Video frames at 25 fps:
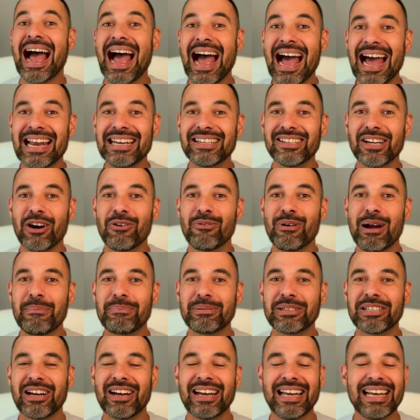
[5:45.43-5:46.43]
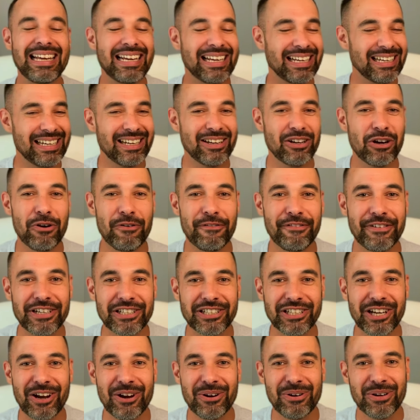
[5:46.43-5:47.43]
and our website
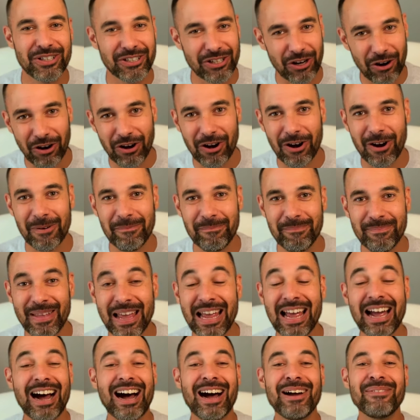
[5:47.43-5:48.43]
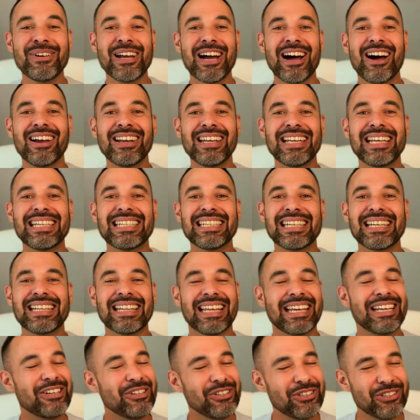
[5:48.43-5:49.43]
clinicalphysio.com. I'm Khalid,
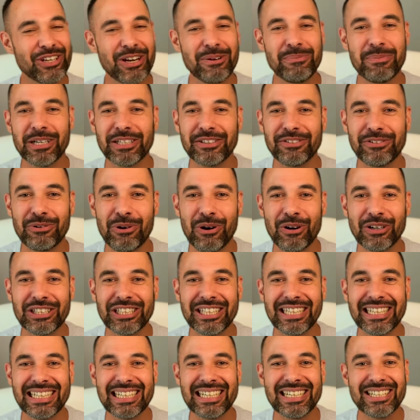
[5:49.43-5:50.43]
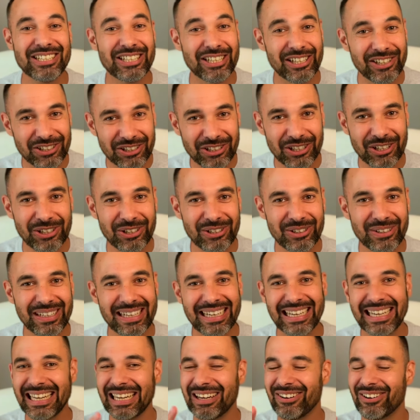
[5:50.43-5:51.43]
thank you so much for watching. See you soon
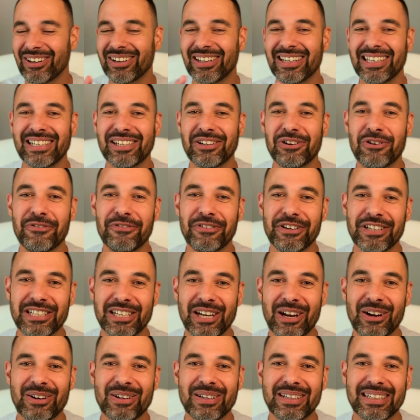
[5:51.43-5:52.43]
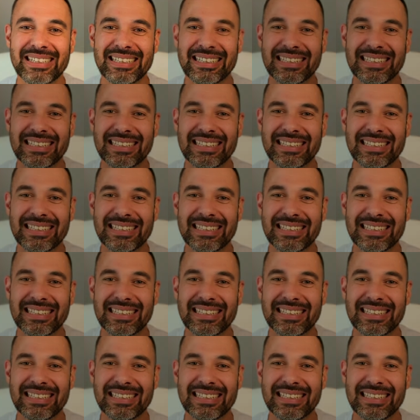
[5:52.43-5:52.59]
here on Clinical Physio.